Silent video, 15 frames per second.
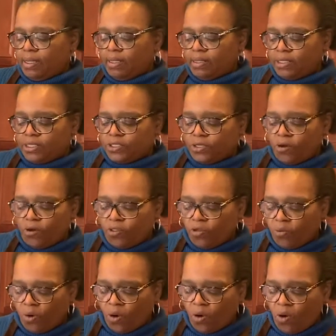Stir
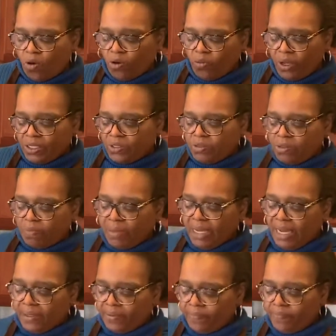them all the way to the
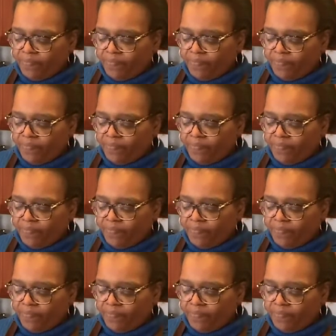bottom.